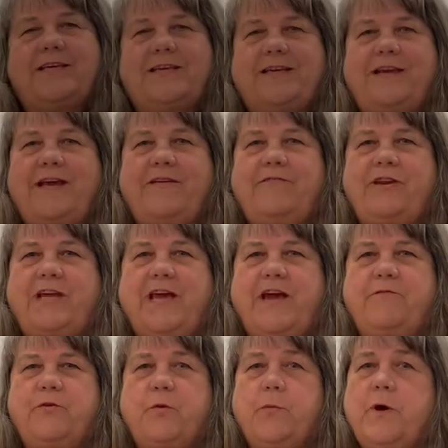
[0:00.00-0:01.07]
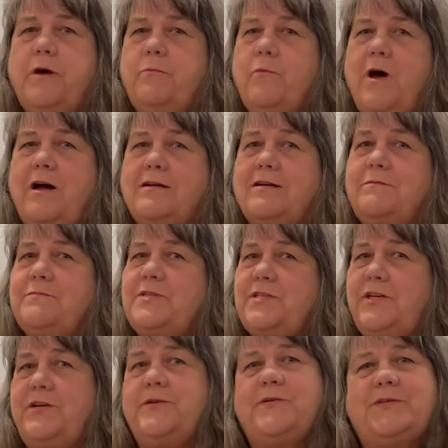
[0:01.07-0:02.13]
Good evening, everyone. Welcome
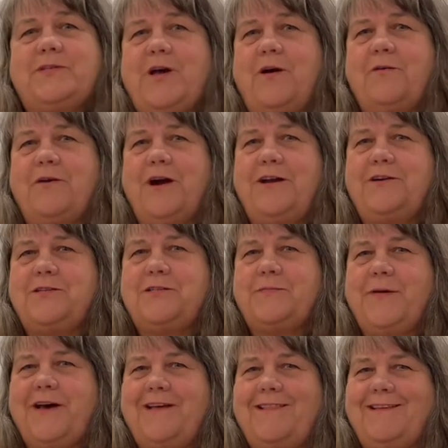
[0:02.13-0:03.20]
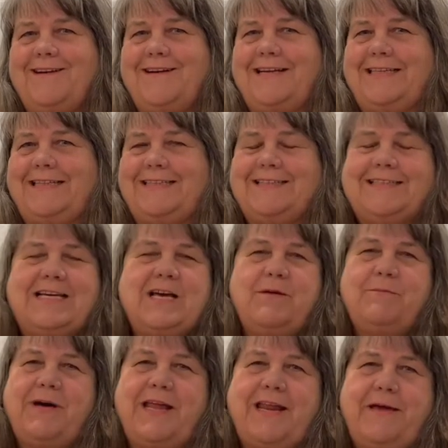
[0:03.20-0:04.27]
to Songwriter Spotlight.
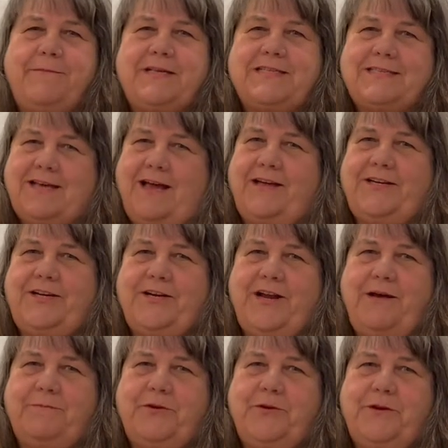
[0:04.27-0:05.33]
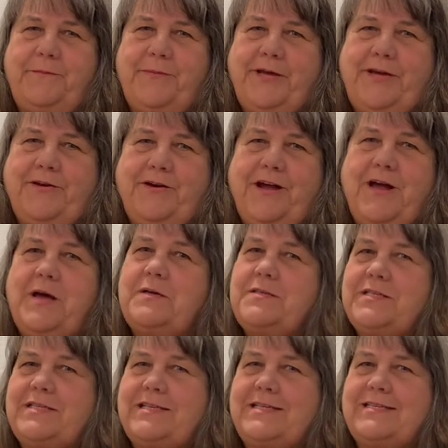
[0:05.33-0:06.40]
My name is Sonia, and I'm going to be your
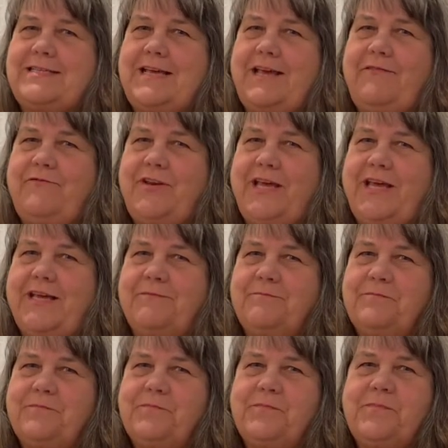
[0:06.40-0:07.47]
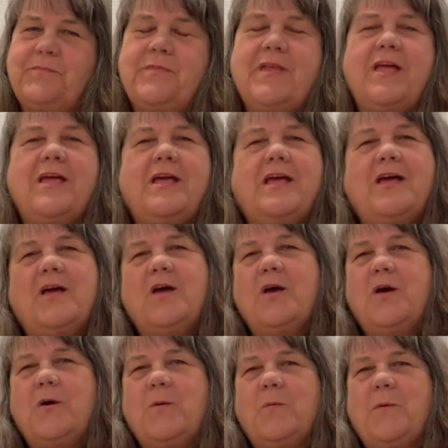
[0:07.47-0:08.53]
host this evening.
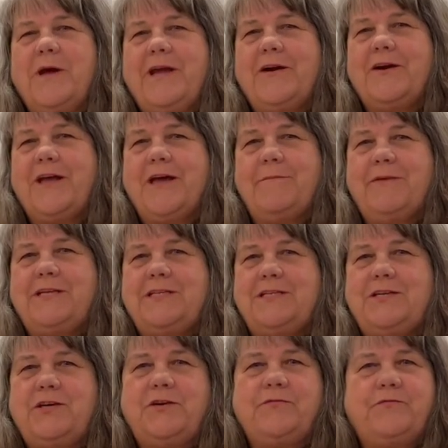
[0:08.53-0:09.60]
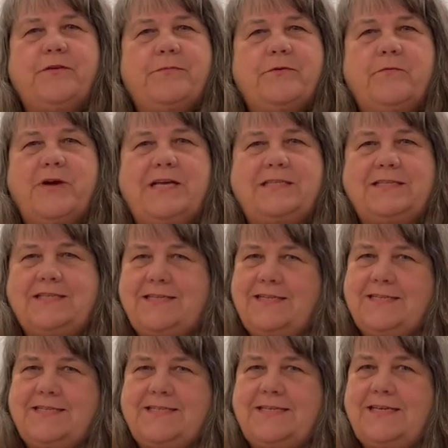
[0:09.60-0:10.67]
We are coming to you from the West
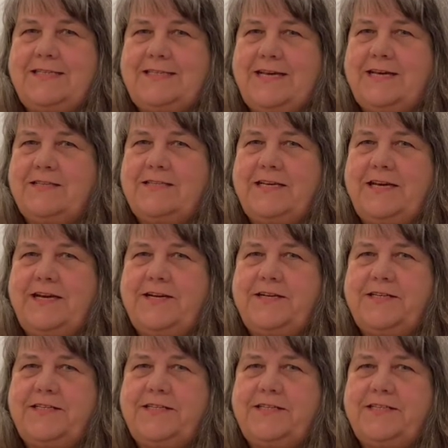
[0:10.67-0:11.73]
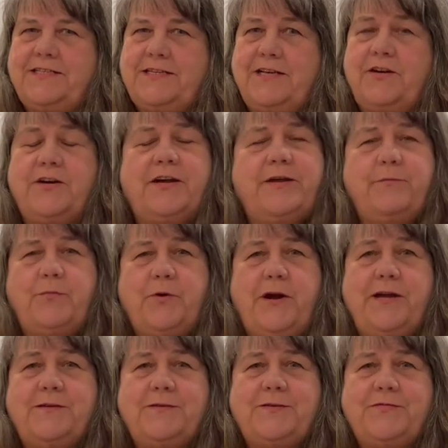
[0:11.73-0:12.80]
Tennessee Delta Heritage Center in
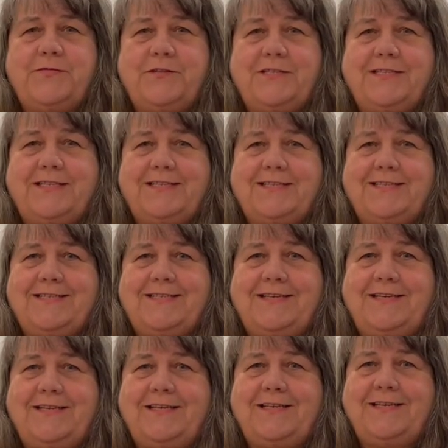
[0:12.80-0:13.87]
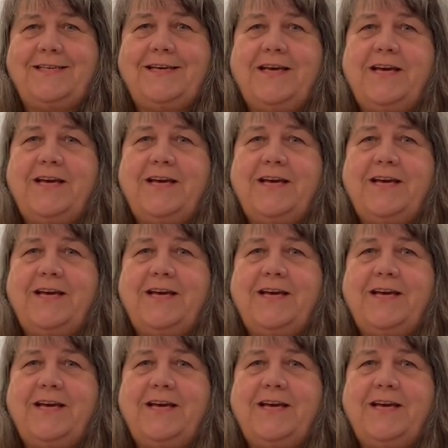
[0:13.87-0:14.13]
Brownsville, Tennessee,